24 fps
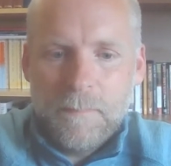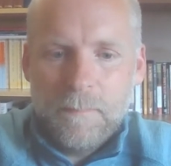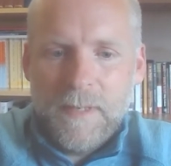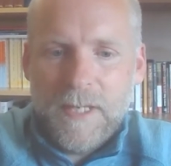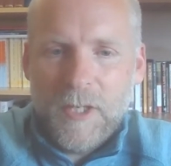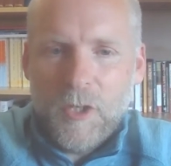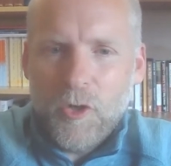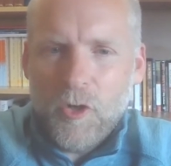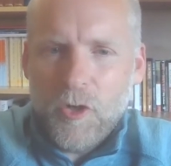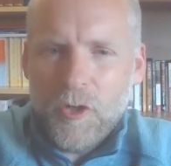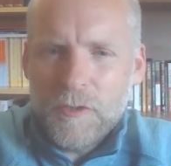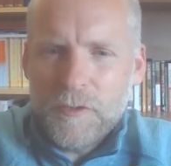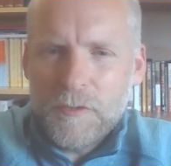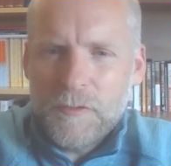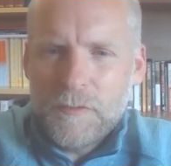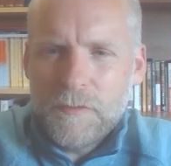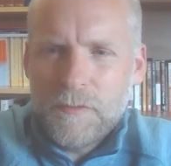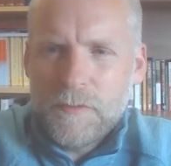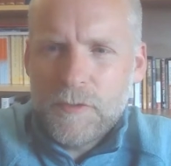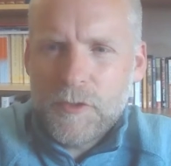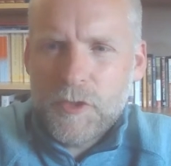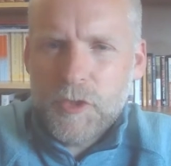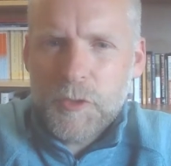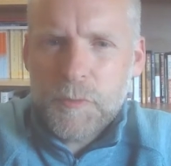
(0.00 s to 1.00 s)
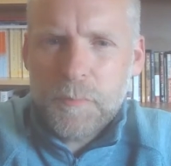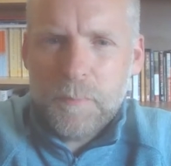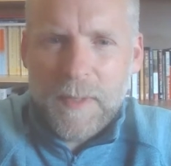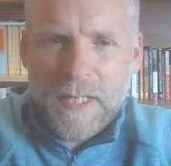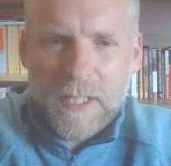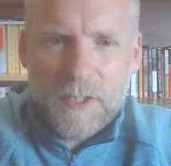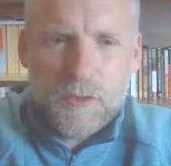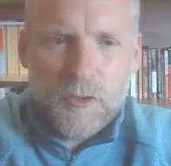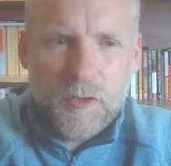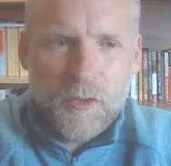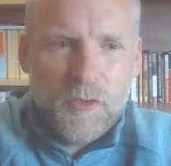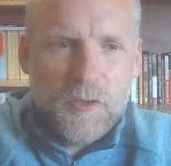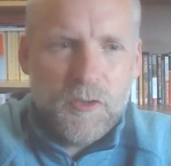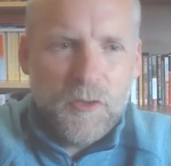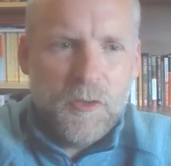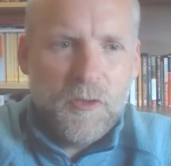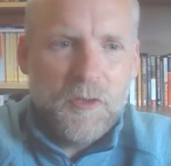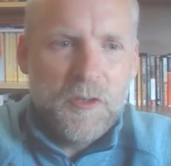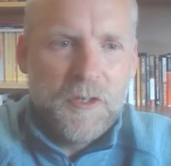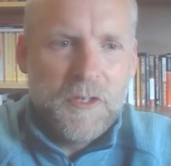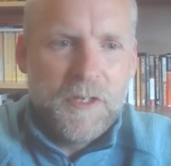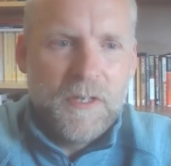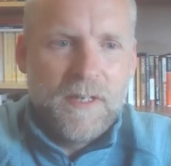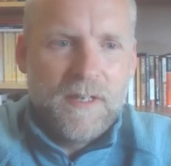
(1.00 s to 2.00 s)
May God speak to
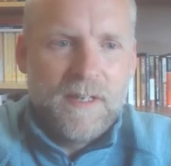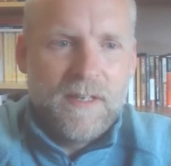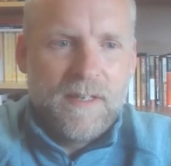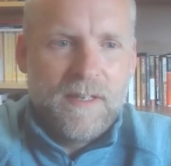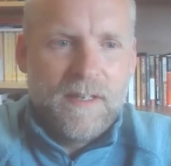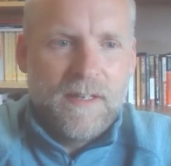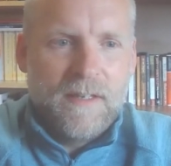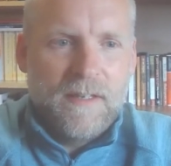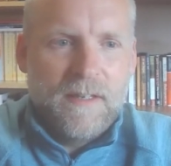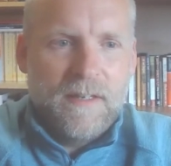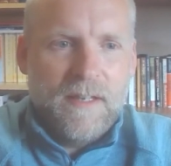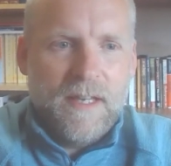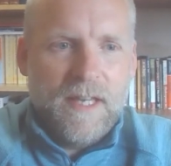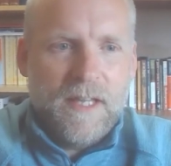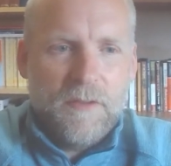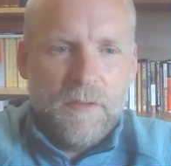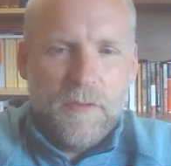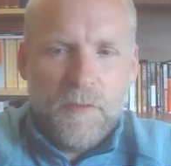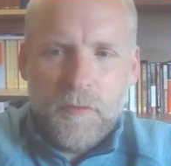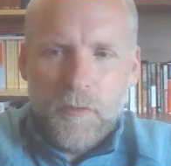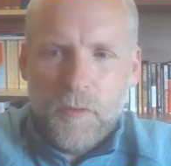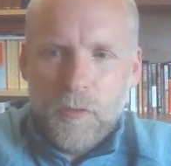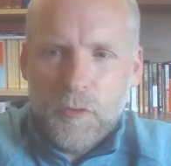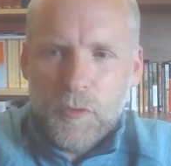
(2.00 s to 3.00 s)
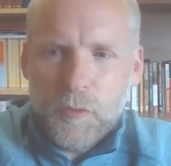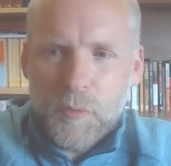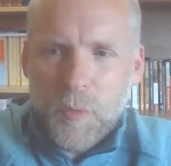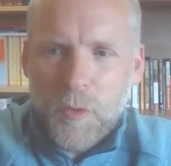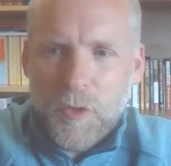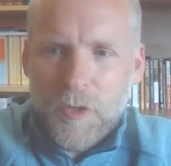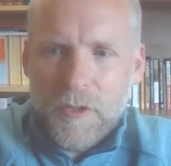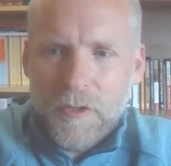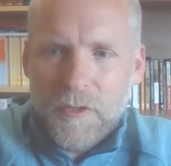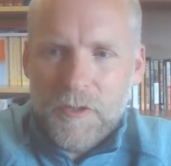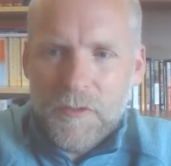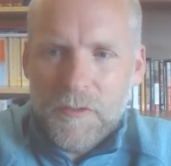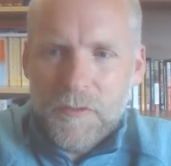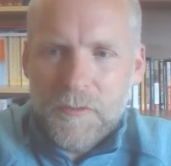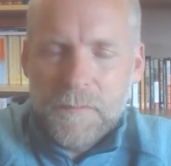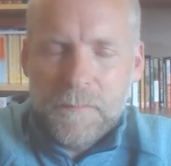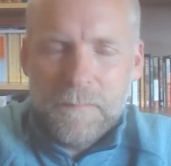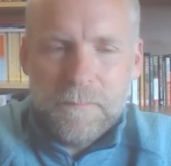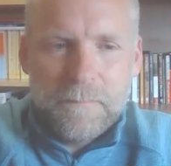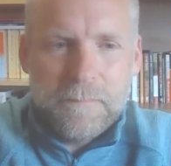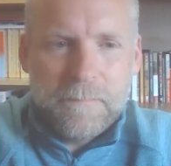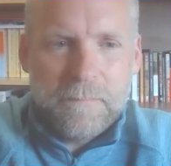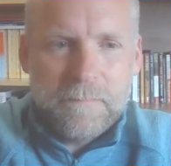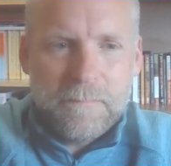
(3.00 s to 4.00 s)
you through his word.
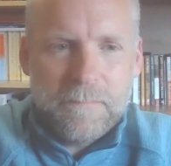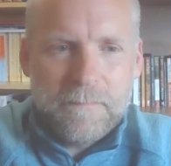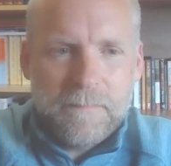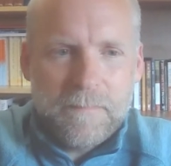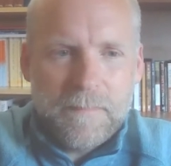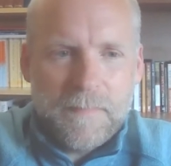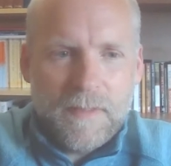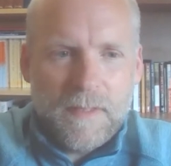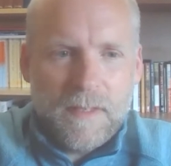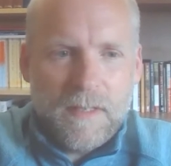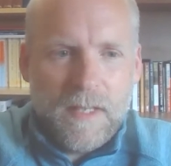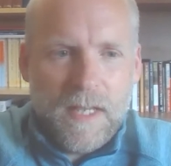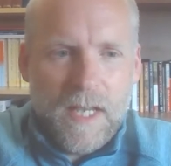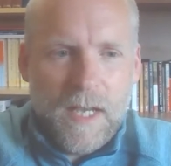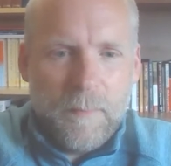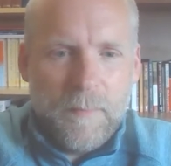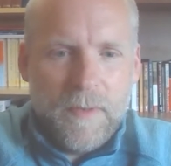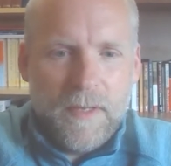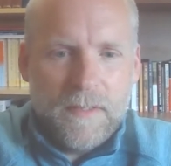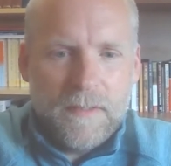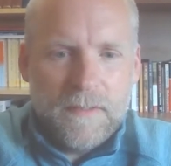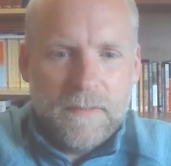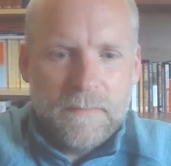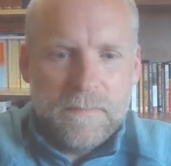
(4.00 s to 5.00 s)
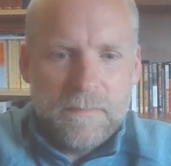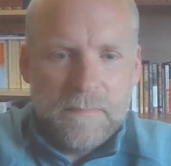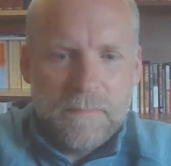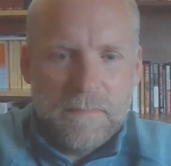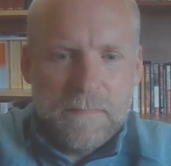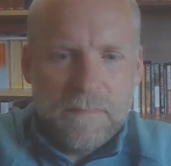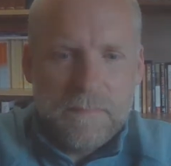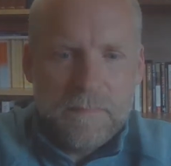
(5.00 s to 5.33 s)
Amen.